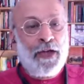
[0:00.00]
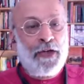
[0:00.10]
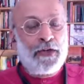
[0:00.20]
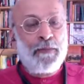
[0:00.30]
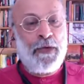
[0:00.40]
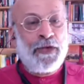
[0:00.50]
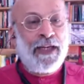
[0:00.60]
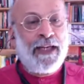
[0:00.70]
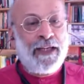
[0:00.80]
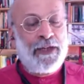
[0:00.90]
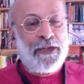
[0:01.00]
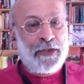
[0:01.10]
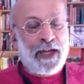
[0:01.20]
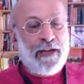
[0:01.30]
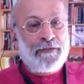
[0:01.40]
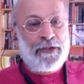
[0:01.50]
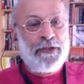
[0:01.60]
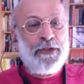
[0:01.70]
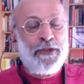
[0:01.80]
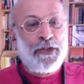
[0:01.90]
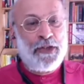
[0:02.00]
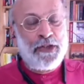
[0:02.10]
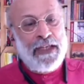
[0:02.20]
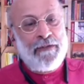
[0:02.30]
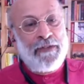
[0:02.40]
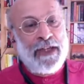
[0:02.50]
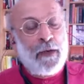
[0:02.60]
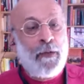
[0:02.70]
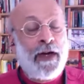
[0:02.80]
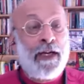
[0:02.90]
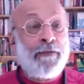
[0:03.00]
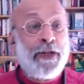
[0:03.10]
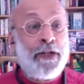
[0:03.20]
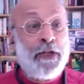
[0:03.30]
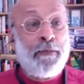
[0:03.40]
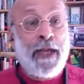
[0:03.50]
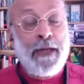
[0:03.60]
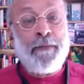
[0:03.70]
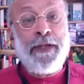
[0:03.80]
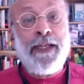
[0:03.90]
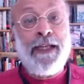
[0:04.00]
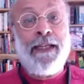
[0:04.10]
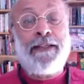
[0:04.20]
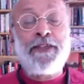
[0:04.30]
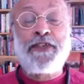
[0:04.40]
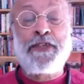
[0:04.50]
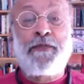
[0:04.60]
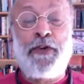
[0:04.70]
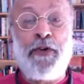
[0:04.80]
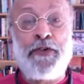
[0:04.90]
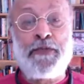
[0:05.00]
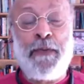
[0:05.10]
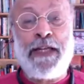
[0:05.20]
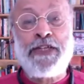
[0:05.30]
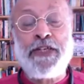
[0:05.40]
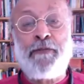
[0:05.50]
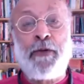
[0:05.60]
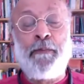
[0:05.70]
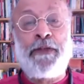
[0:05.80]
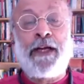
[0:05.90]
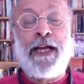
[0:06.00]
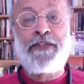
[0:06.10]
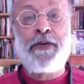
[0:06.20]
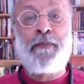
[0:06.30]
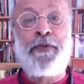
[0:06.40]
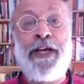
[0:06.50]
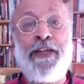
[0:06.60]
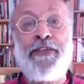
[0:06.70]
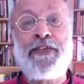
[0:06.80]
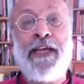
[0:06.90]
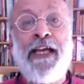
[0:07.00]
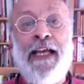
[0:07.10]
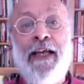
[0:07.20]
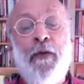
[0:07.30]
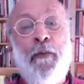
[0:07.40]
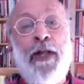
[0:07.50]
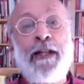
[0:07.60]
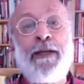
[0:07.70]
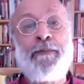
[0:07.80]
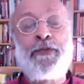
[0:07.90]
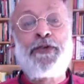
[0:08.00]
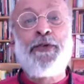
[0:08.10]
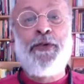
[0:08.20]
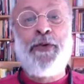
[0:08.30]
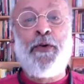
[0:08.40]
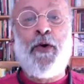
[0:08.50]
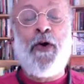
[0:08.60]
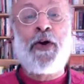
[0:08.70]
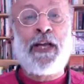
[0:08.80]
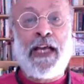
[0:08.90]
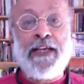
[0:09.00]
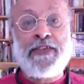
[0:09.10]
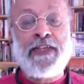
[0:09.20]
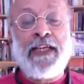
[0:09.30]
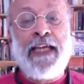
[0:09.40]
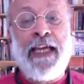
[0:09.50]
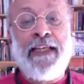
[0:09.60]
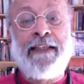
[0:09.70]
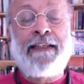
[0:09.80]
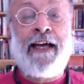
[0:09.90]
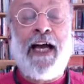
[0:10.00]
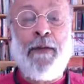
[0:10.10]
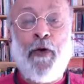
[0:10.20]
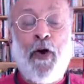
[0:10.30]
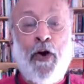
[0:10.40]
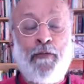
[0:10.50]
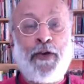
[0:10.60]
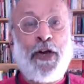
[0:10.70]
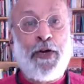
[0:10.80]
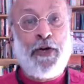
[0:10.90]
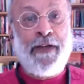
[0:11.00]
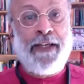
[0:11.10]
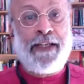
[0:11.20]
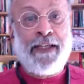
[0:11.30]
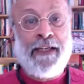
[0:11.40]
Good morning, good afternoon, good evening, wherever you may be. This is Firoze Manji from Daraja Press. Welcome to Organizing in the Time of COVID.